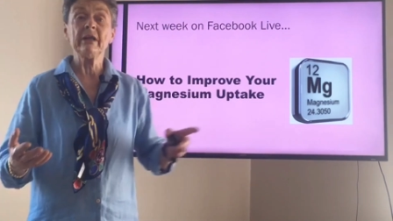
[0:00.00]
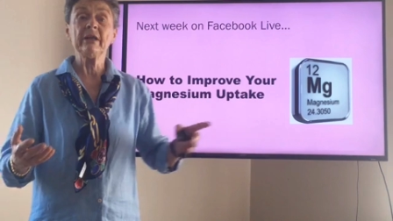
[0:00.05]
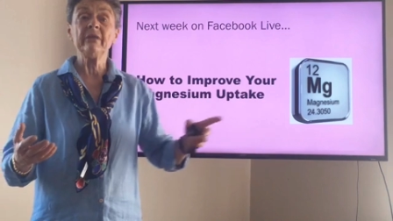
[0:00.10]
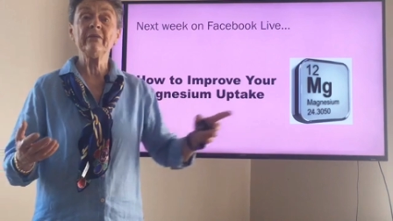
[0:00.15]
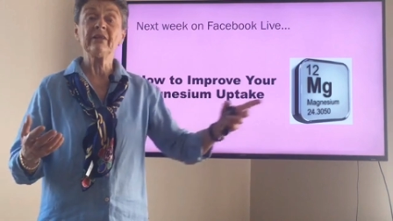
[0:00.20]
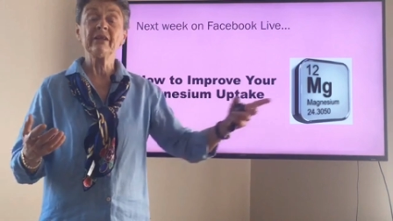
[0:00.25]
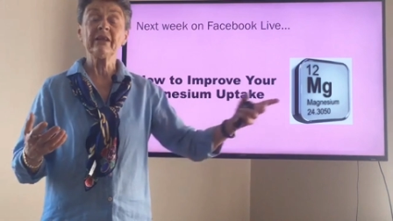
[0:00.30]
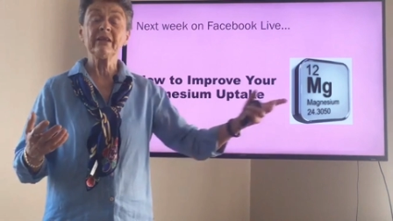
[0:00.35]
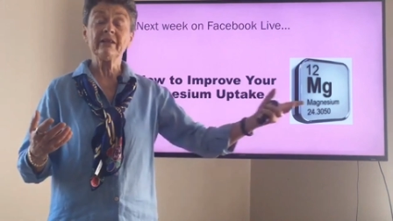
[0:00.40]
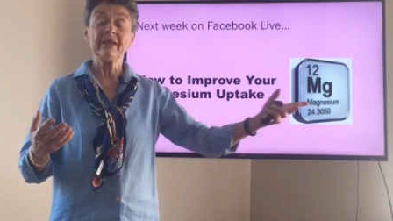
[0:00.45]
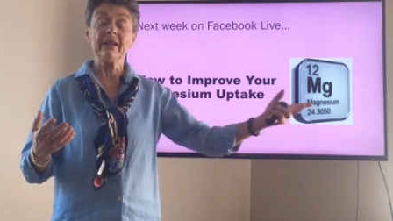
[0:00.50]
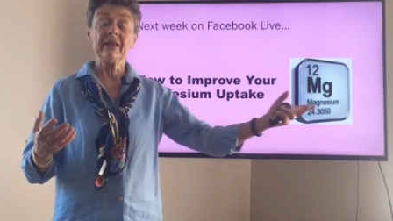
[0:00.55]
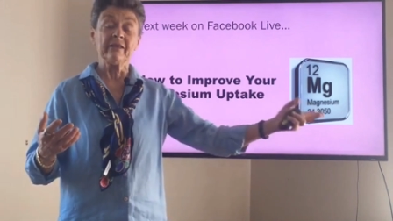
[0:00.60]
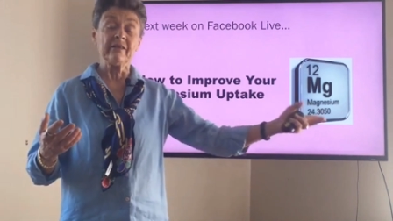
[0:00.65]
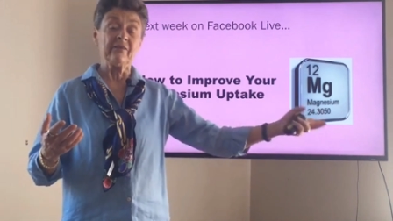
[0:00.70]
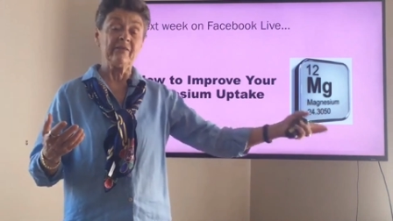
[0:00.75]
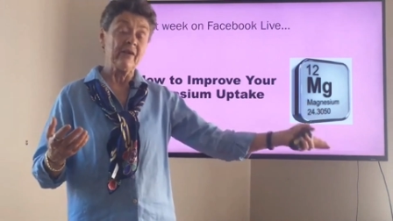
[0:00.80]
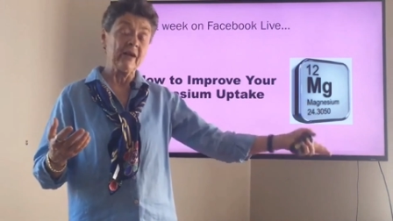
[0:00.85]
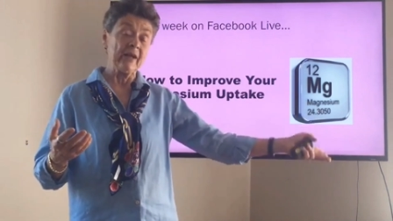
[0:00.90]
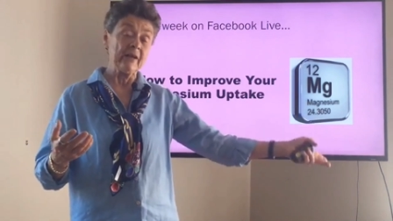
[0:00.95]
even I take
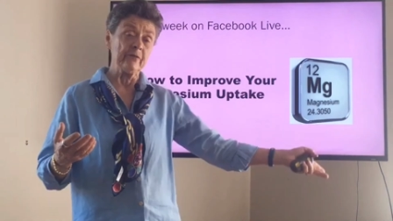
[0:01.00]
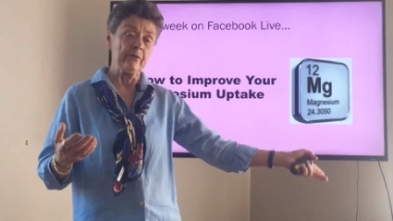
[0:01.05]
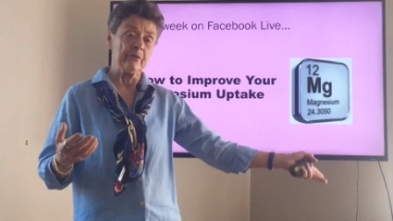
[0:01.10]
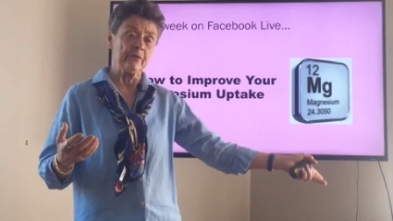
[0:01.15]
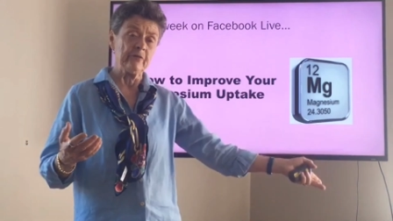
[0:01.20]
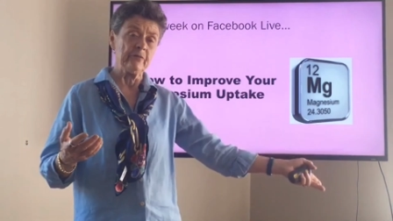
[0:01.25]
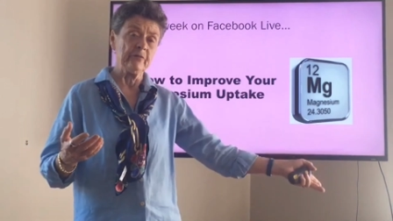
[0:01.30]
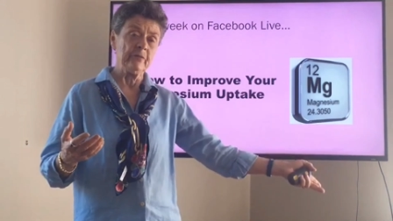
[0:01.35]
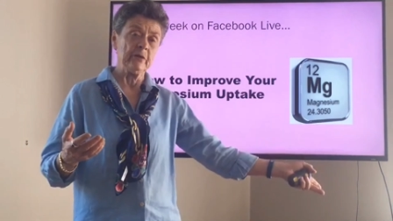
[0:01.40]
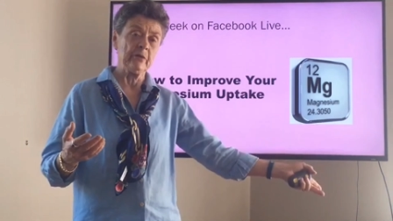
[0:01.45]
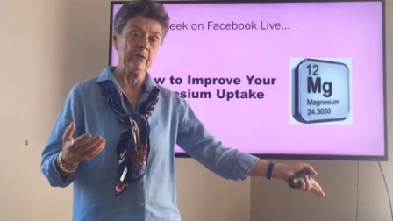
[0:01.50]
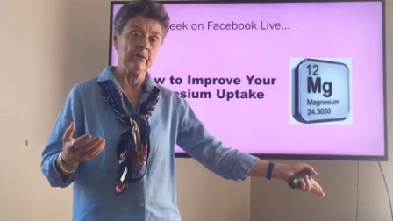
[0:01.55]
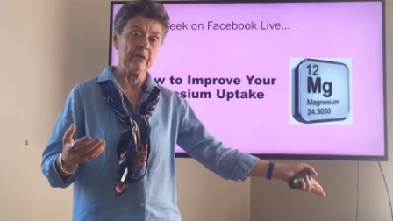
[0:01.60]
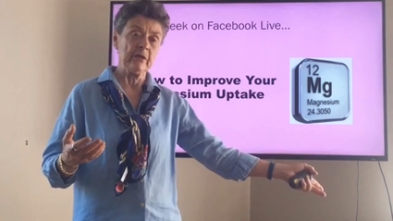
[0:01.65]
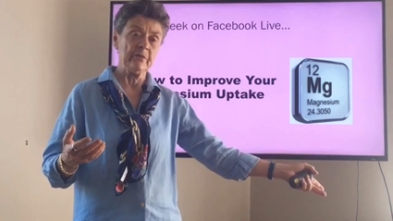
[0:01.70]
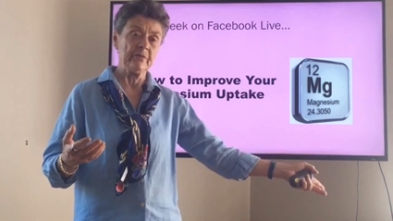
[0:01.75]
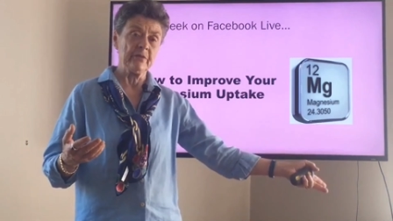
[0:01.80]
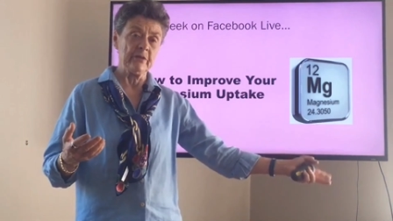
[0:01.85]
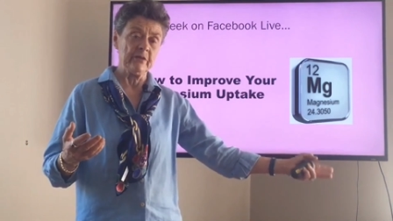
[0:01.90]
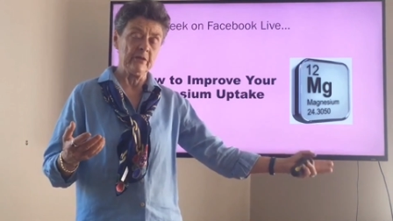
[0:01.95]
the 500
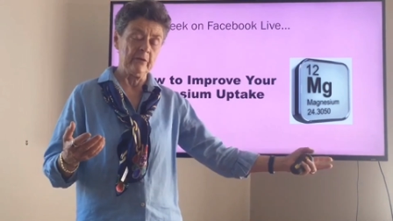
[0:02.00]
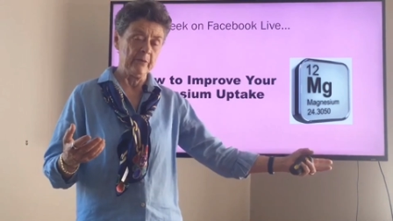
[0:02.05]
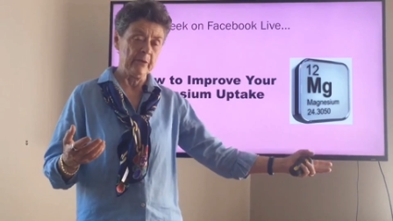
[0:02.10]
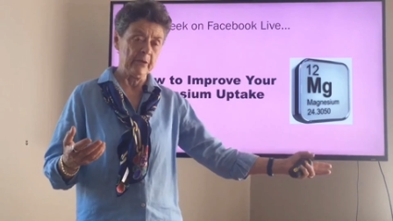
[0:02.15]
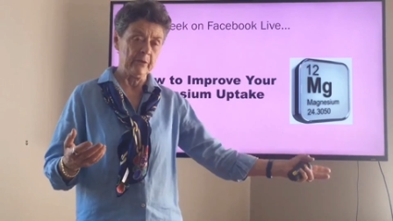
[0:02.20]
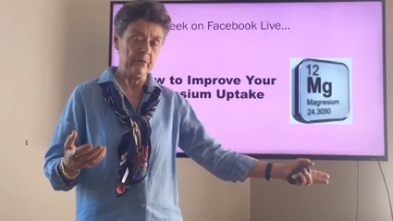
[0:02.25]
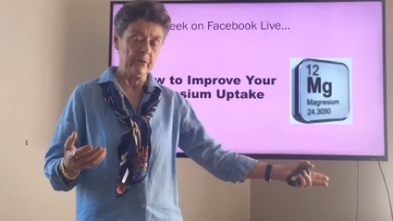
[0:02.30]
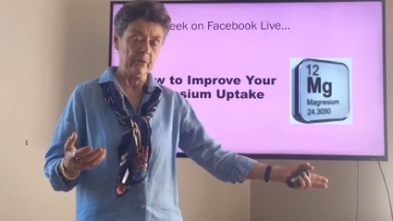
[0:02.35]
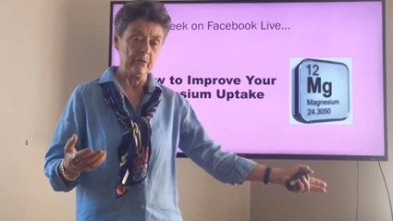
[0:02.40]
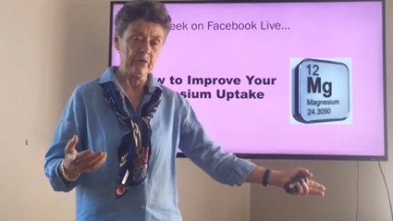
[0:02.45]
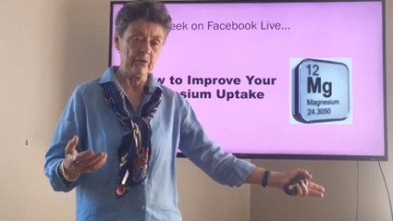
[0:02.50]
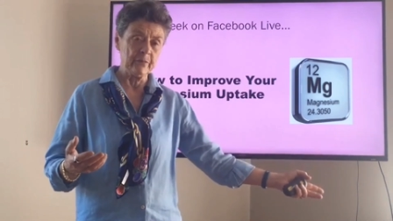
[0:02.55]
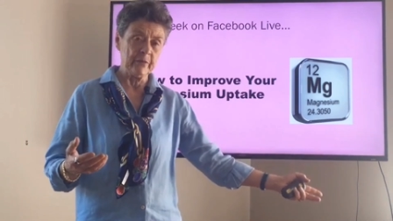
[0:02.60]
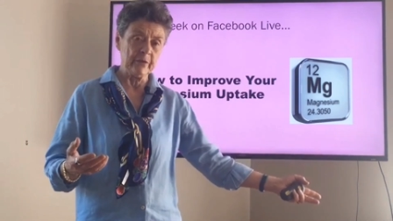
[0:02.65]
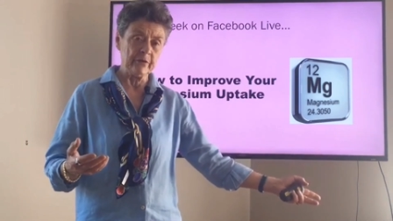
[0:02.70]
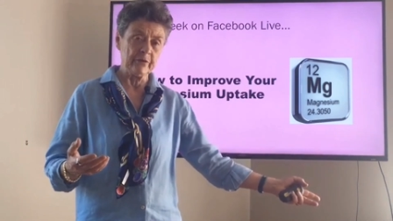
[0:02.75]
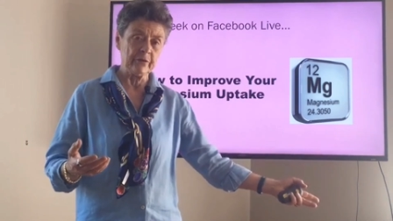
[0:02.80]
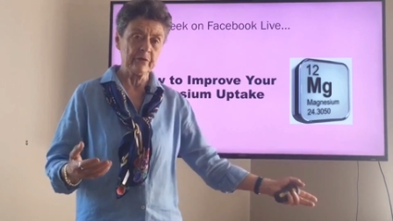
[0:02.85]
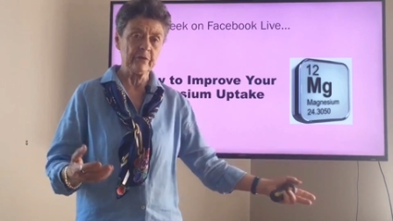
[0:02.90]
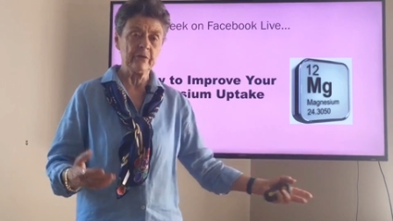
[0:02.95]
milligrams in the Better Bones
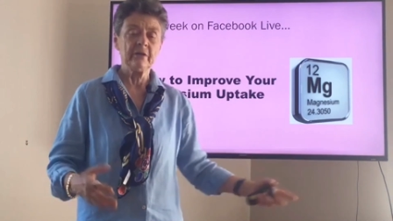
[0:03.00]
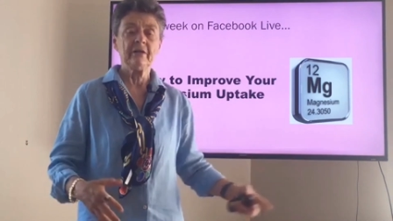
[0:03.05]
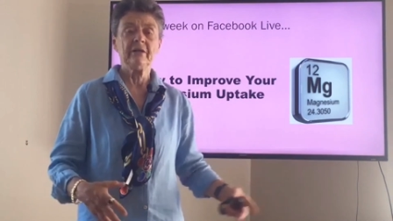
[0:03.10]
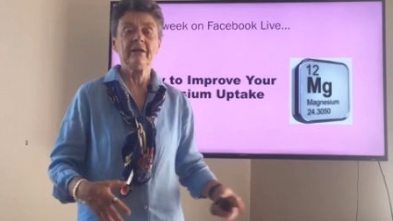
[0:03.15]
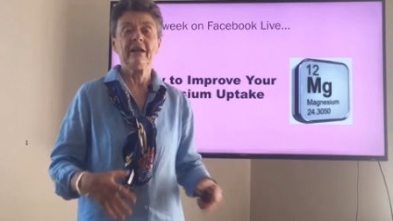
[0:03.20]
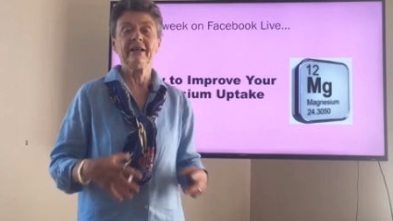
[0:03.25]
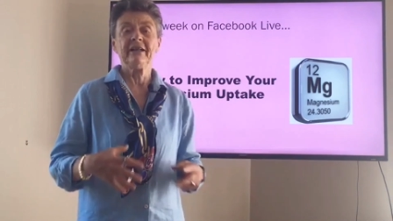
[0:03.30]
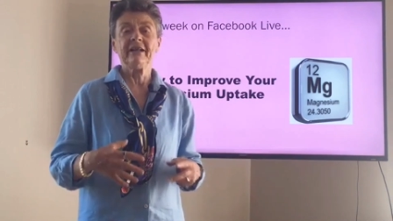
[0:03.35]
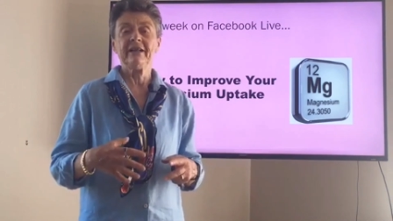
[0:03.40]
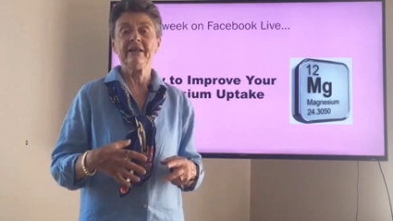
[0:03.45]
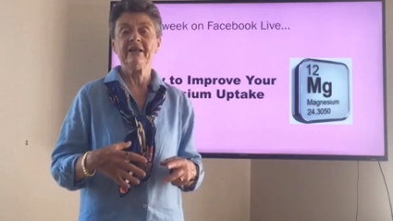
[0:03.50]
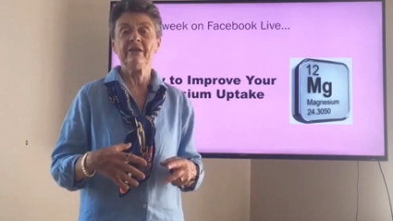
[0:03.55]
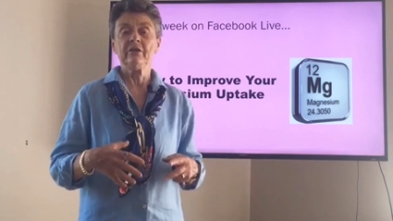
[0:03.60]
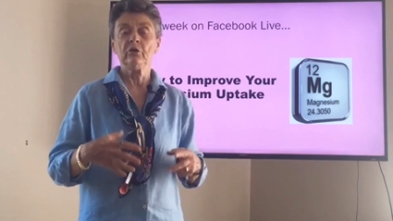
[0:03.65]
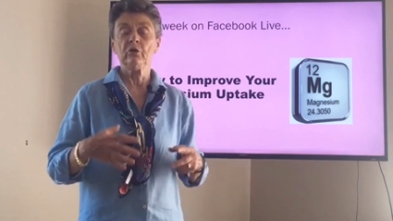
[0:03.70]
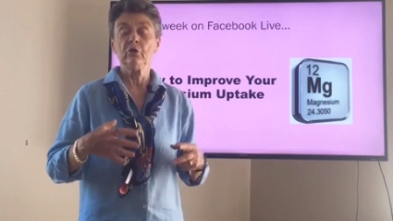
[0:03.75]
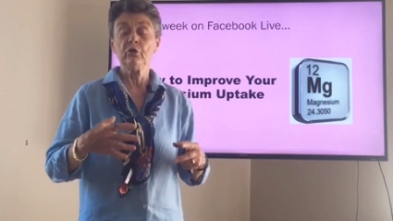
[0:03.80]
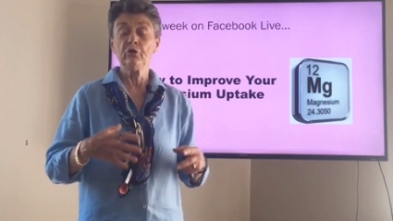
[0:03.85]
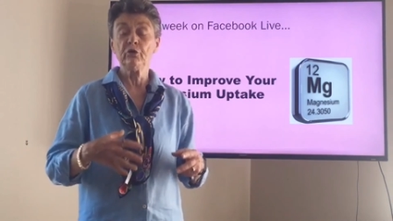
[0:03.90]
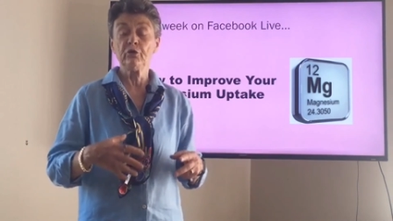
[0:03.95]
Builder and I
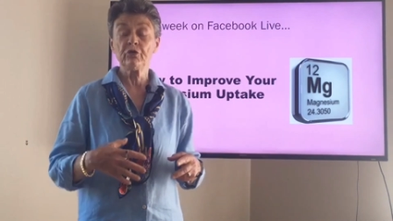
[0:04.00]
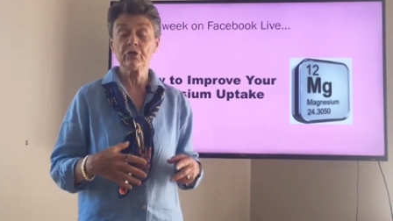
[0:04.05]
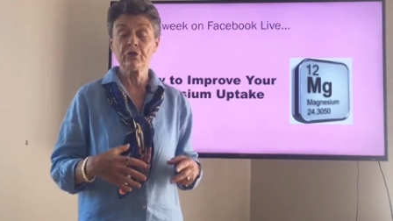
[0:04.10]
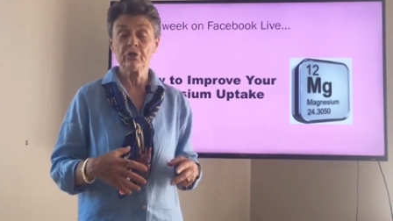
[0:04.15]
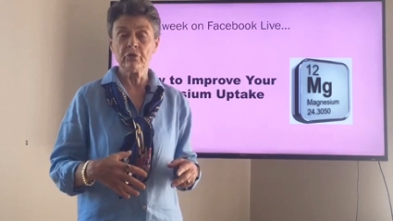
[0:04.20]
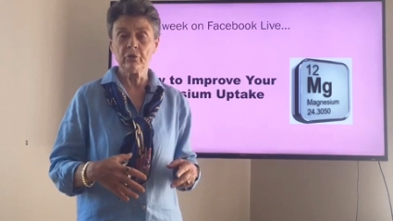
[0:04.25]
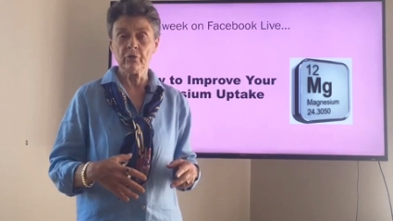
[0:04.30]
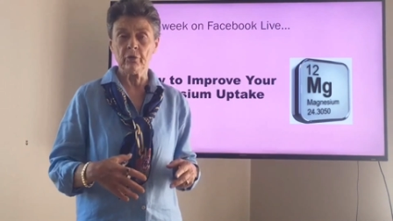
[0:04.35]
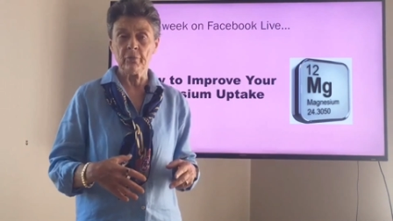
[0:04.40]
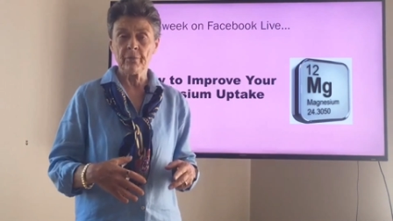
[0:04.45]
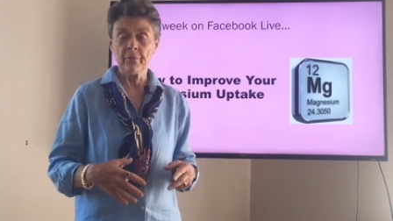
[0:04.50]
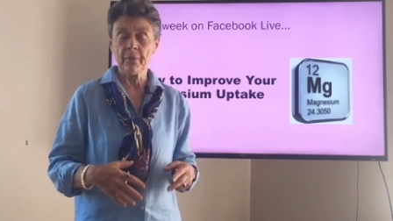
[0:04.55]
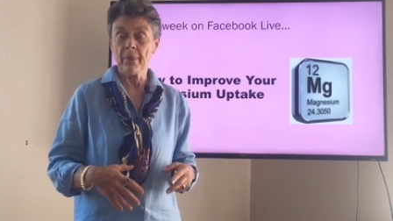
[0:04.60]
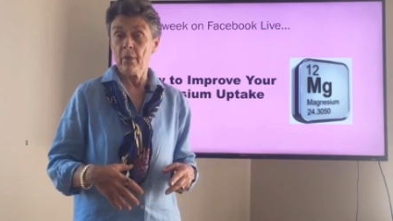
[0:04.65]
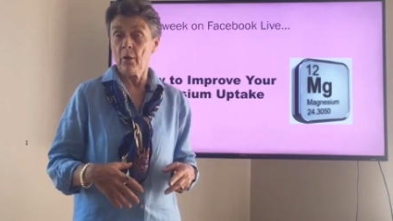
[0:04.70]
get loose stool